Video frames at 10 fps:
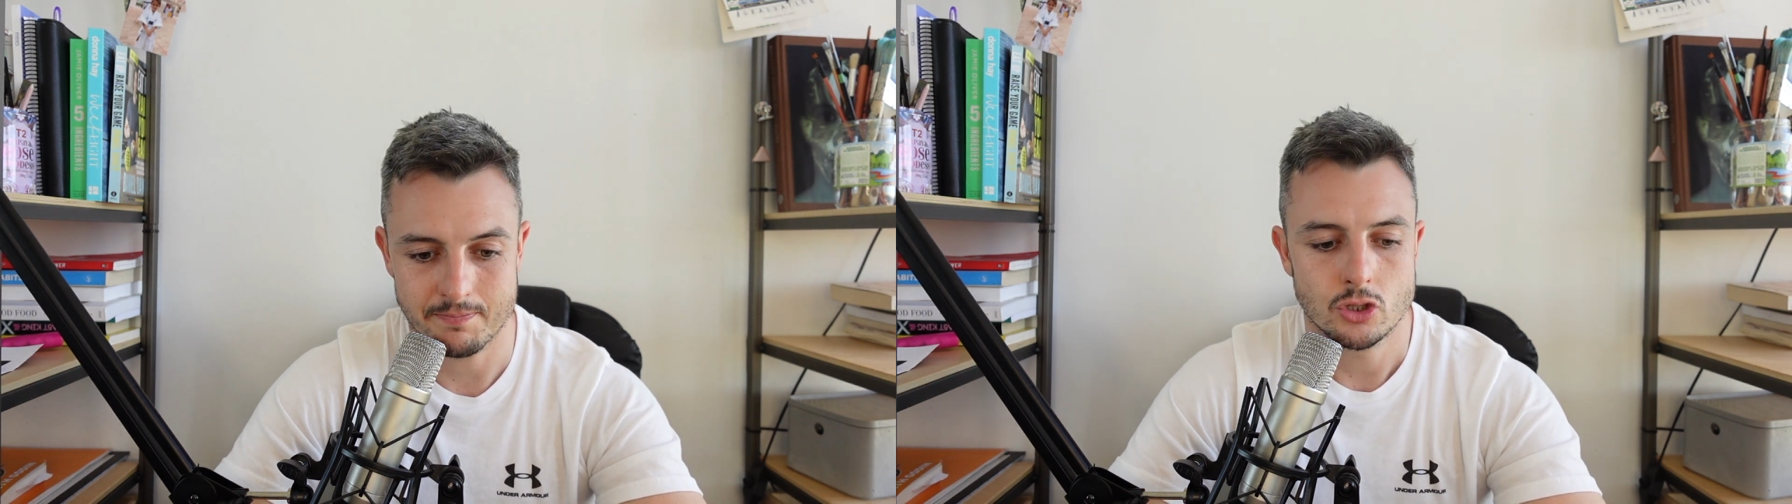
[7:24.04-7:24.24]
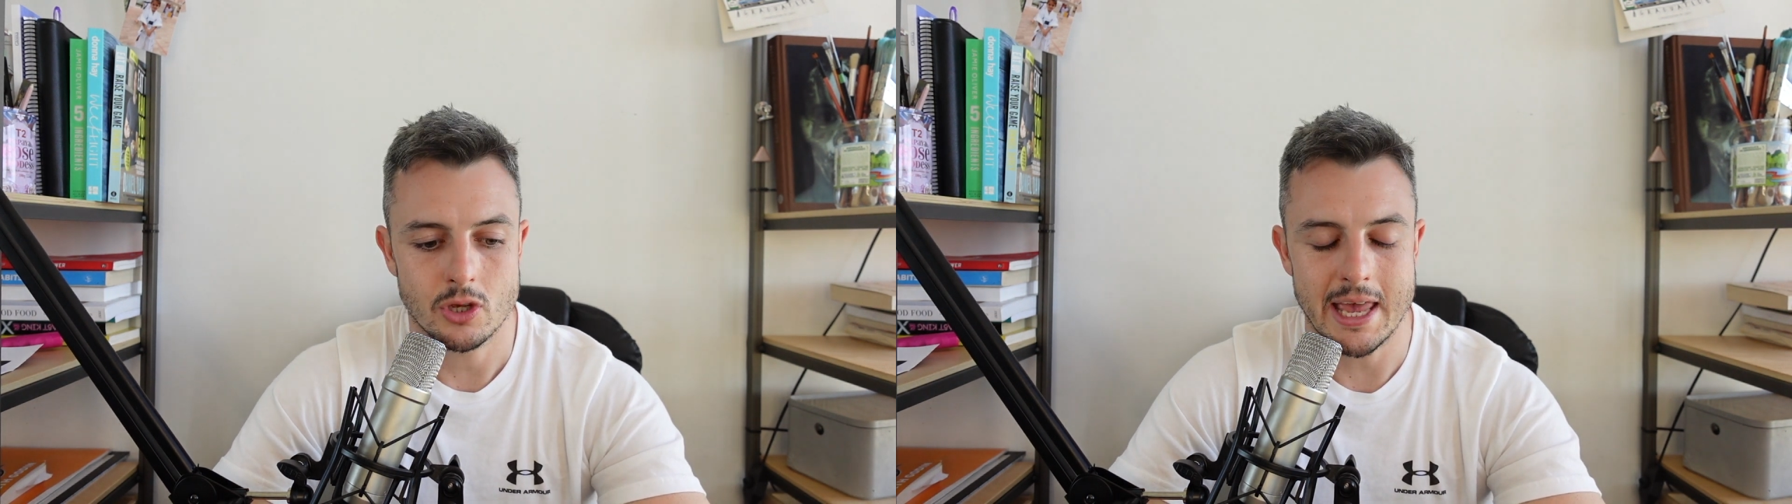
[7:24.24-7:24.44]

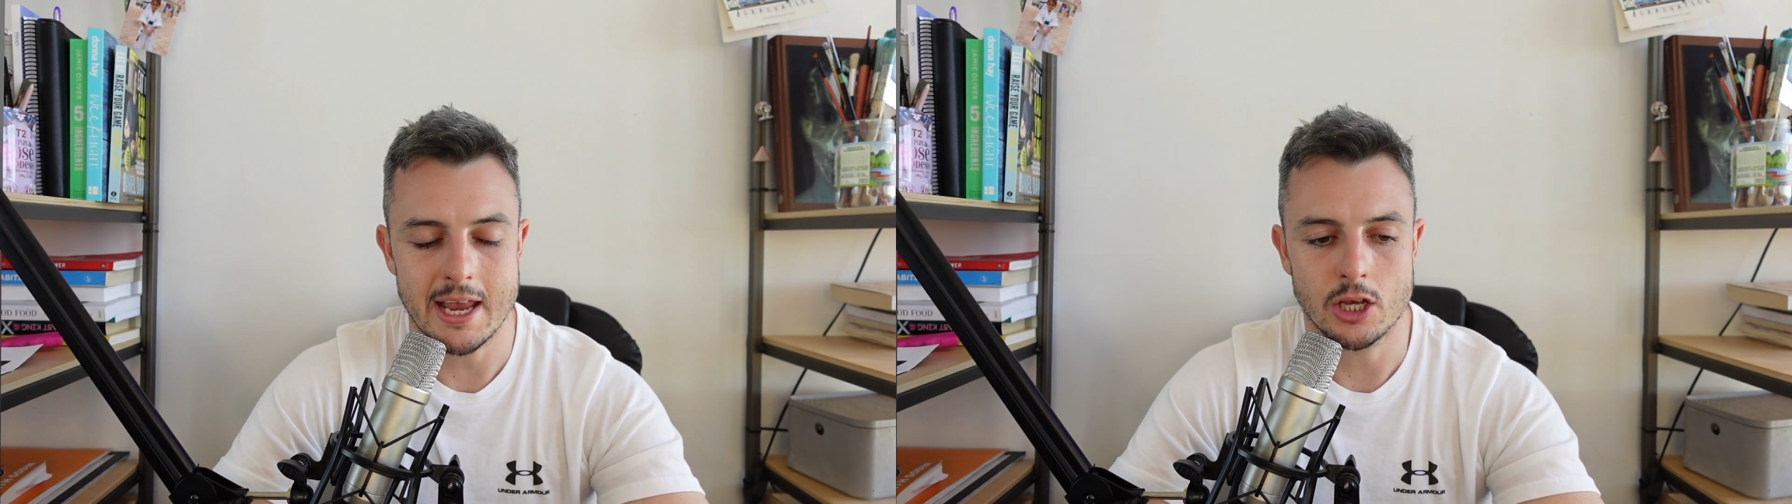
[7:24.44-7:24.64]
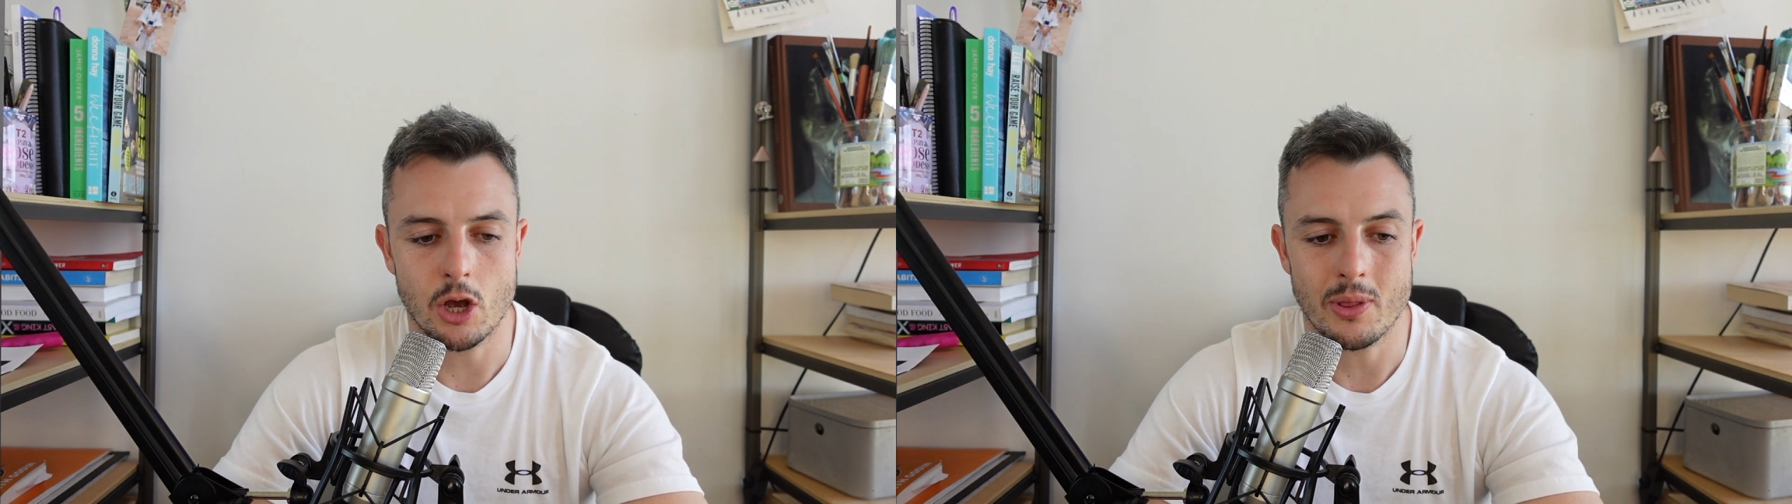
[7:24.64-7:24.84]
So there
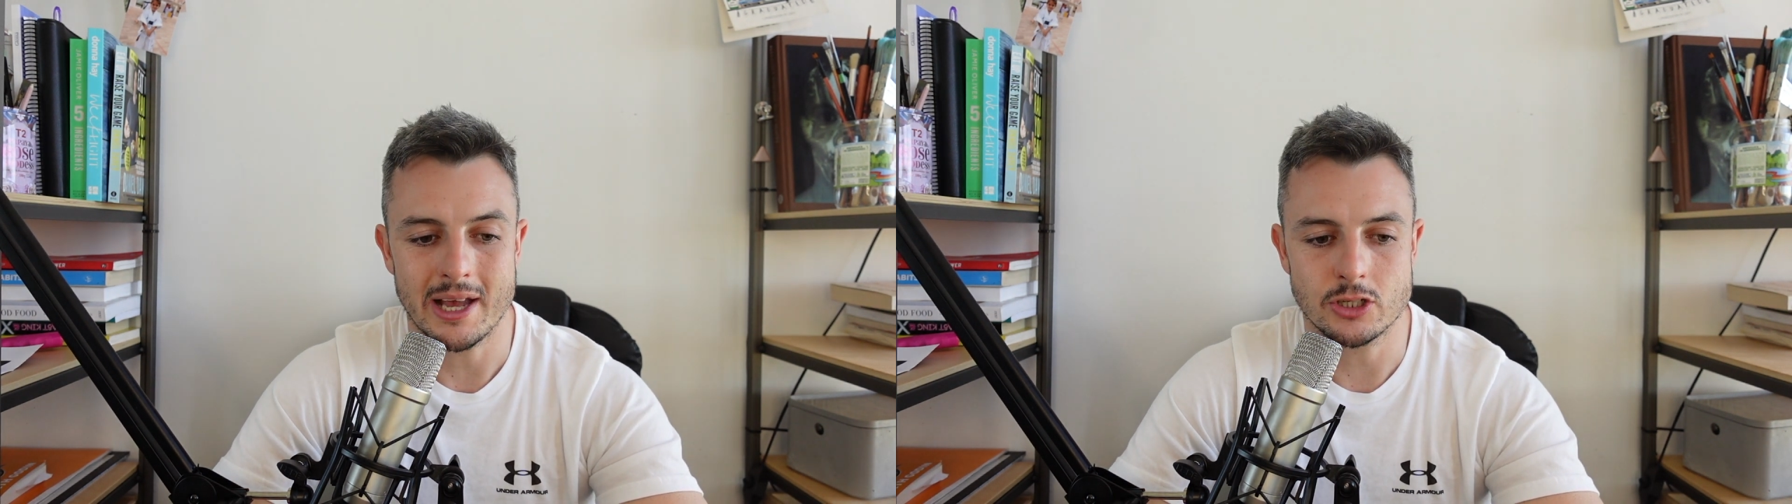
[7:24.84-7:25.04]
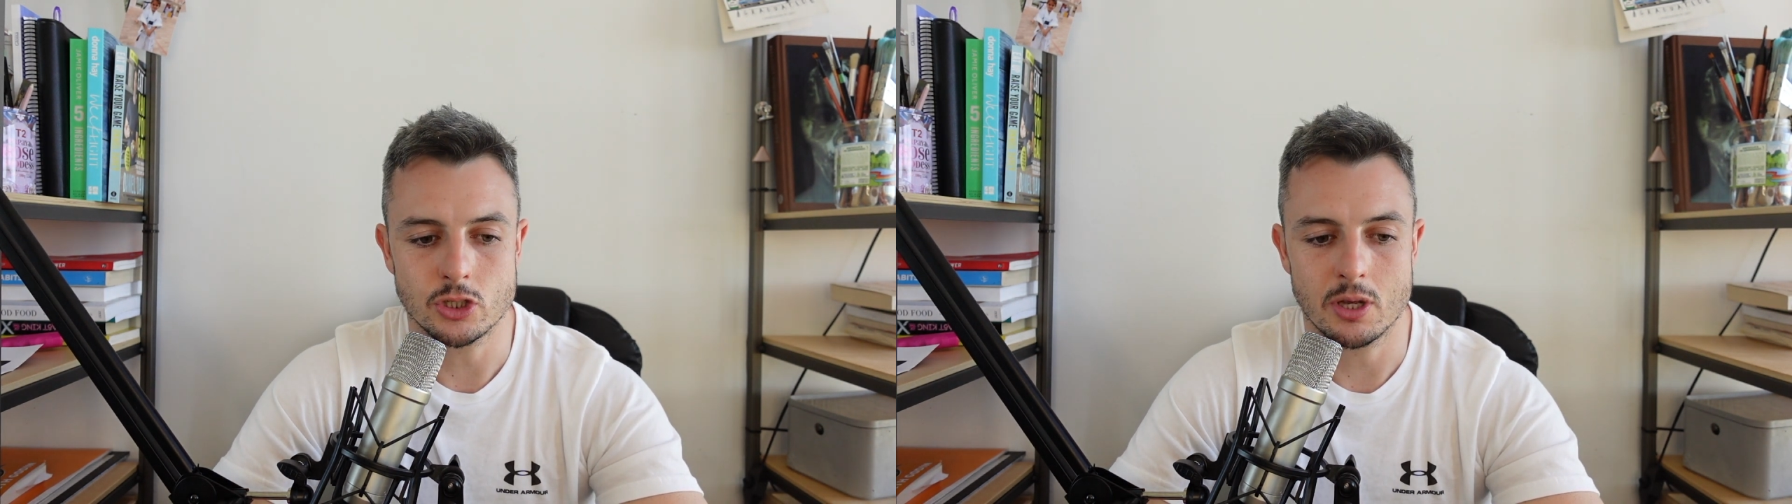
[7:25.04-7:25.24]
you go.
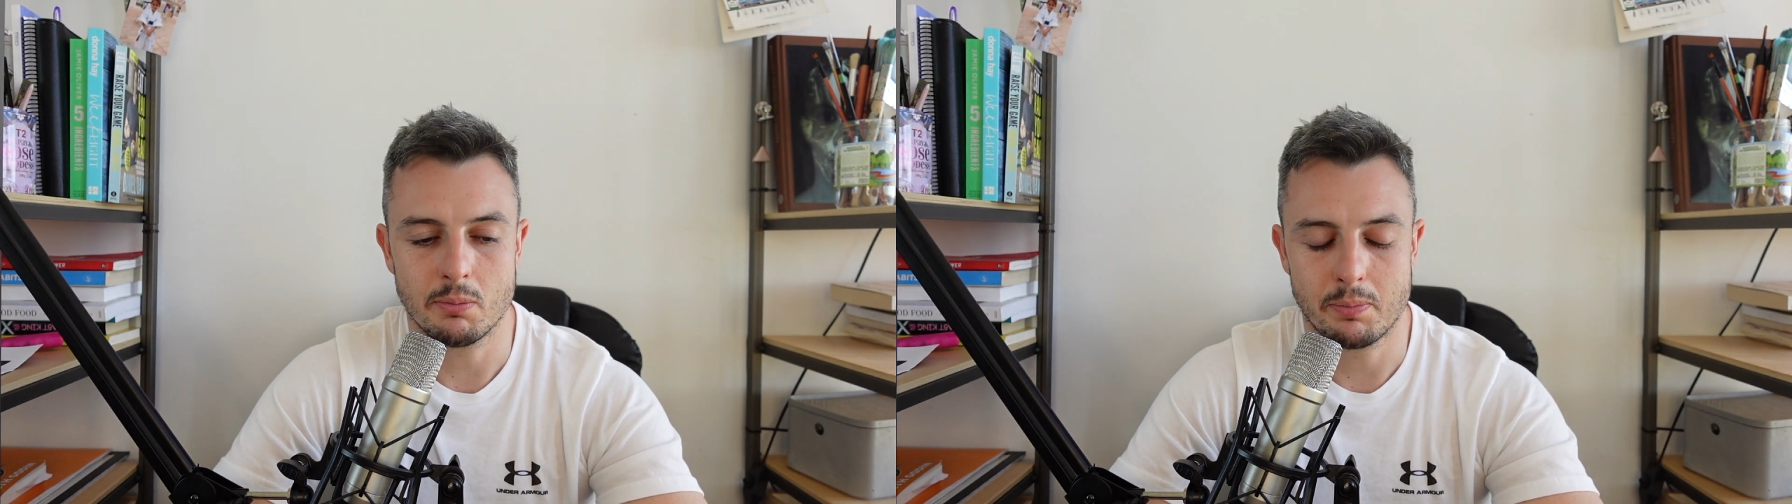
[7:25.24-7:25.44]
That's just a